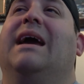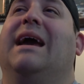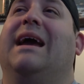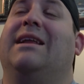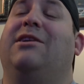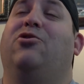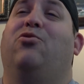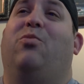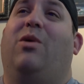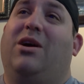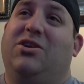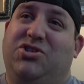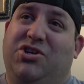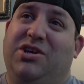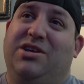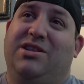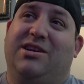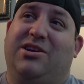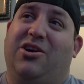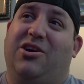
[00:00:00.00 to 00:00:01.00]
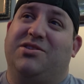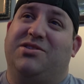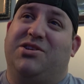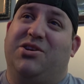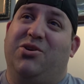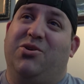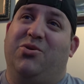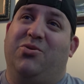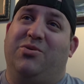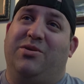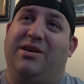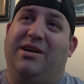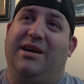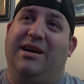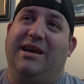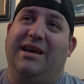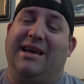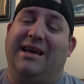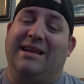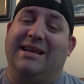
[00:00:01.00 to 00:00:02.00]
And you're watching the cartoon,
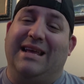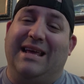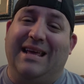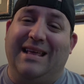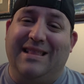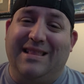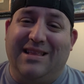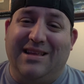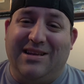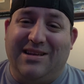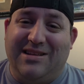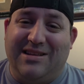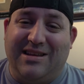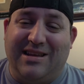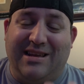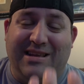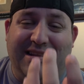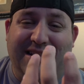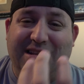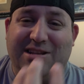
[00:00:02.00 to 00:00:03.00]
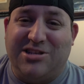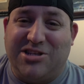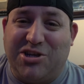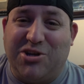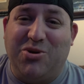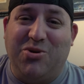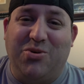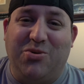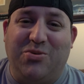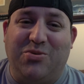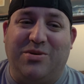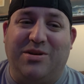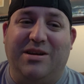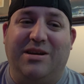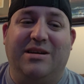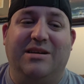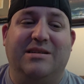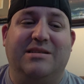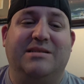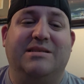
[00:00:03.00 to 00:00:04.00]
and in the tune,
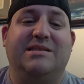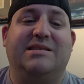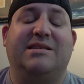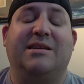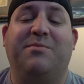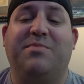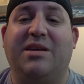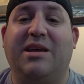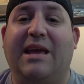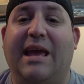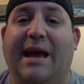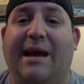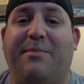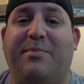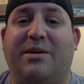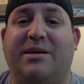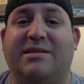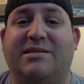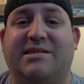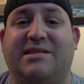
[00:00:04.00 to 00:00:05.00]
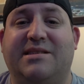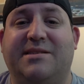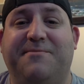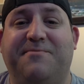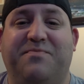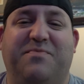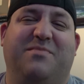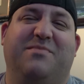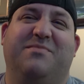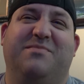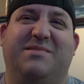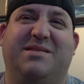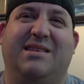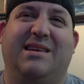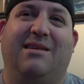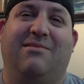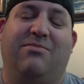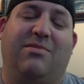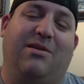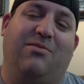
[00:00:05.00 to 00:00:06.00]
something happens.
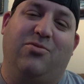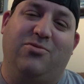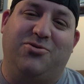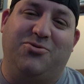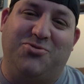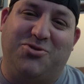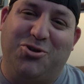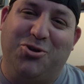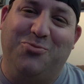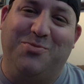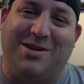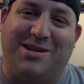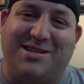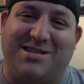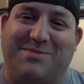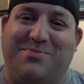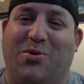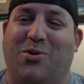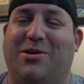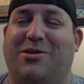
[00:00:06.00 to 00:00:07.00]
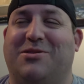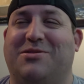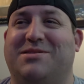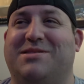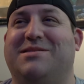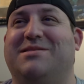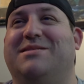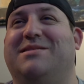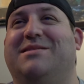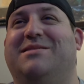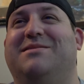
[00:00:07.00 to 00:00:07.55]
See, I won't do too many spoilers.